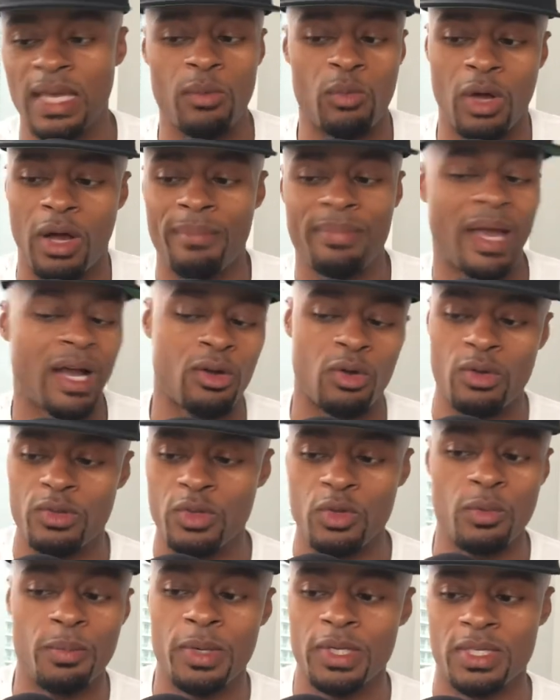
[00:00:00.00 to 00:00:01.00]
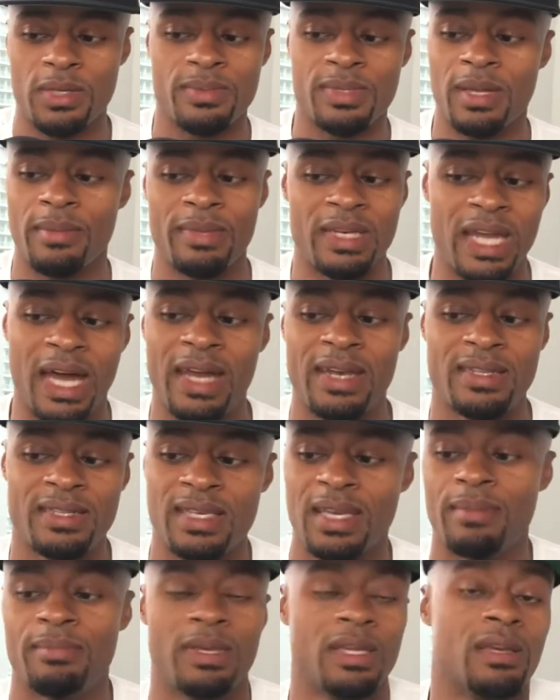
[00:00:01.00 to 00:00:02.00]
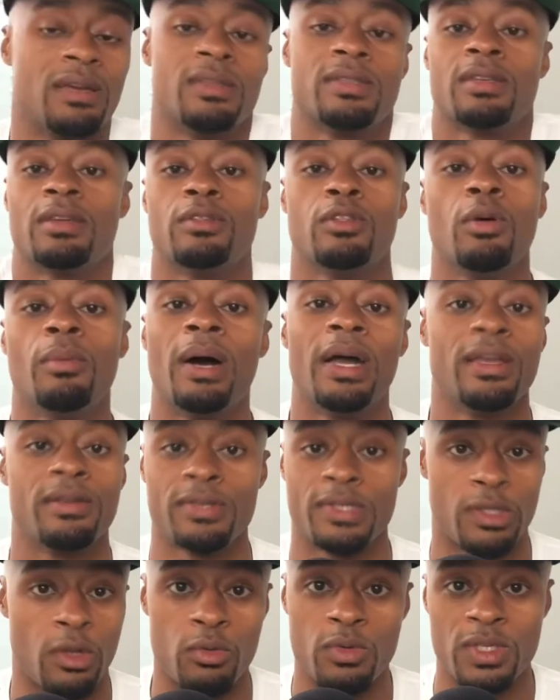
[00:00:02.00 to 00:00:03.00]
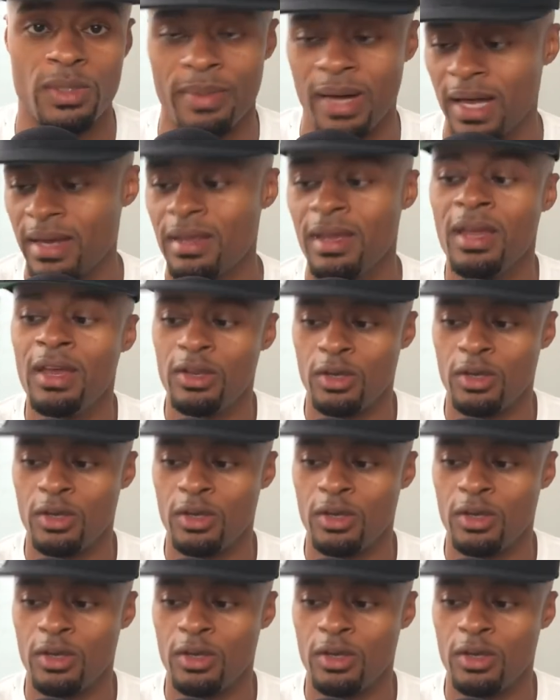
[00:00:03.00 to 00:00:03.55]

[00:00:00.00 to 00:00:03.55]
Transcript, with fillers: well, I'm not going to do push ups number nine and 10 because uh, nobody else knows about it.